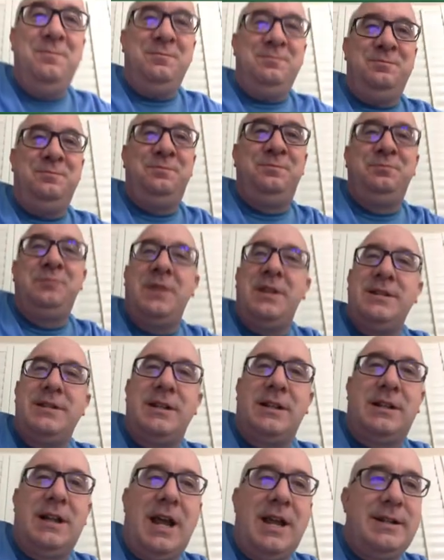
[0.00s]
this is
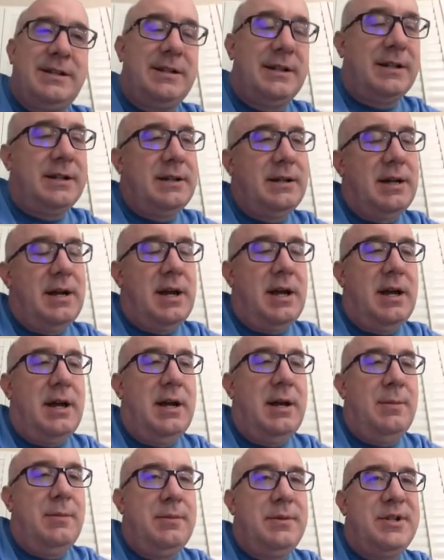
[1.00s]
a classic
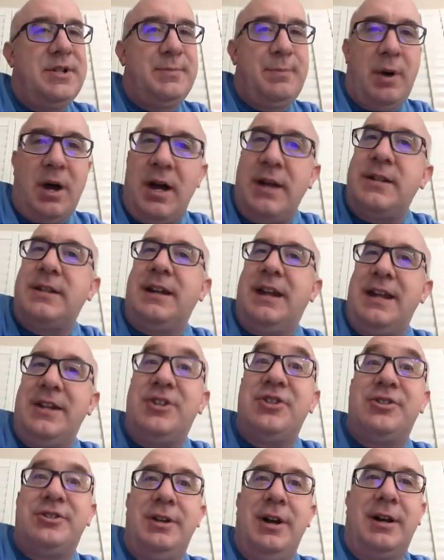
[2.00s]
uh, spot to get
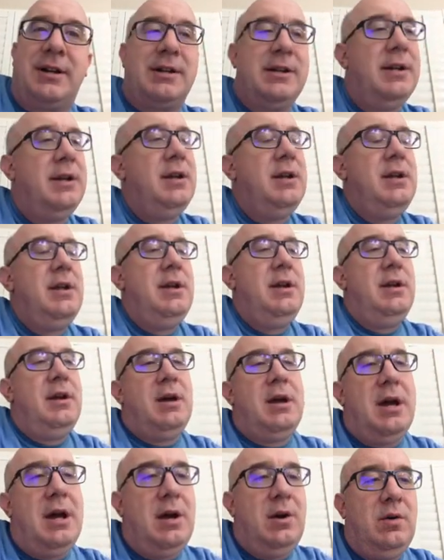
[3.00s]
stuck
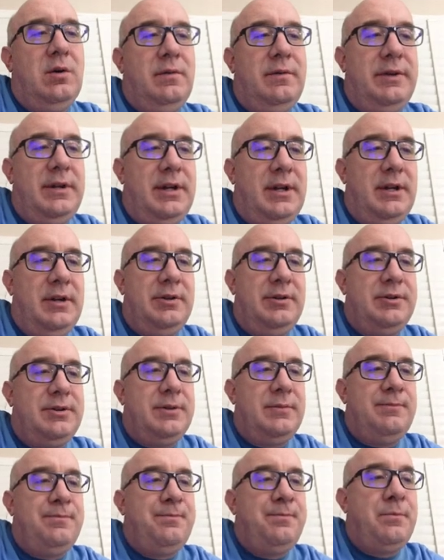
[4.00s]
uh, over the years.
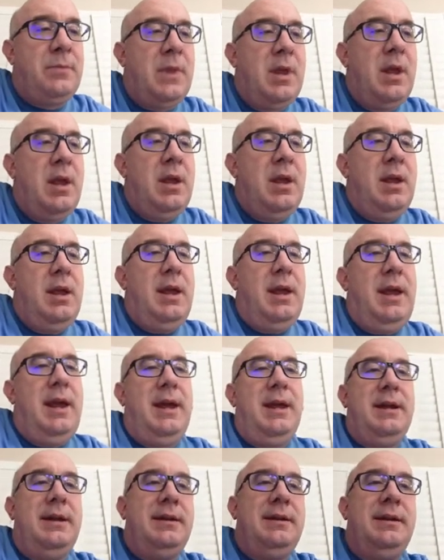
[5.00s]

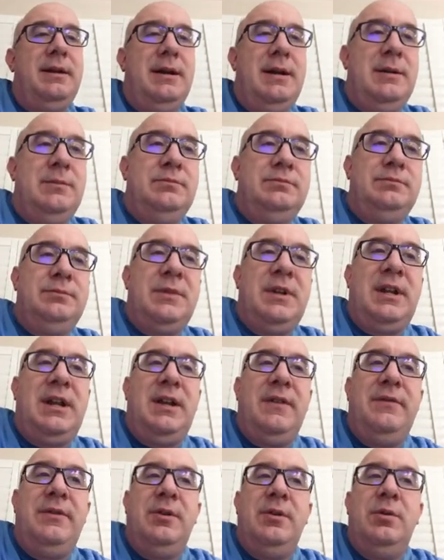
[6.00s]
And um, they
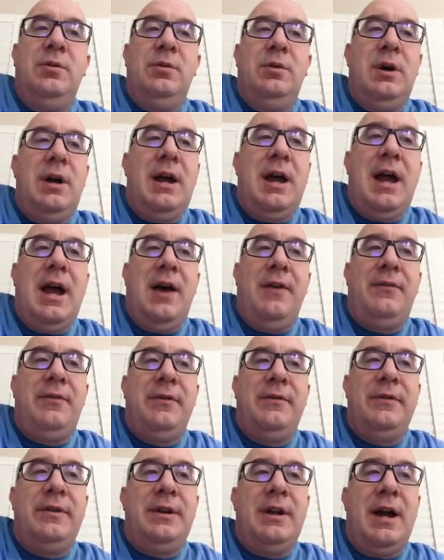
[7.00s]
give you half
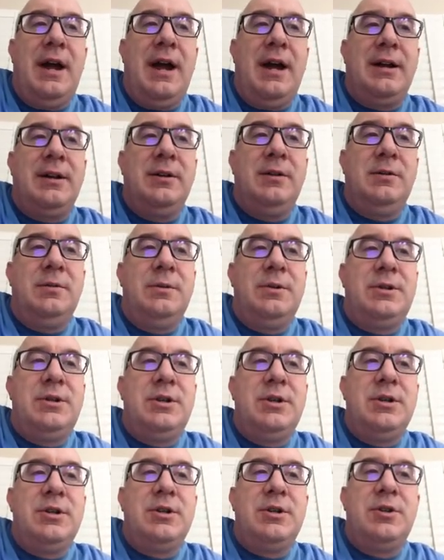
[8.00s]
of a diagonal,
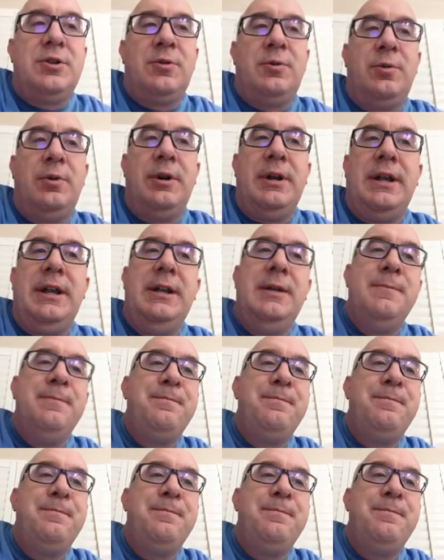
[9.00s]
which is 3.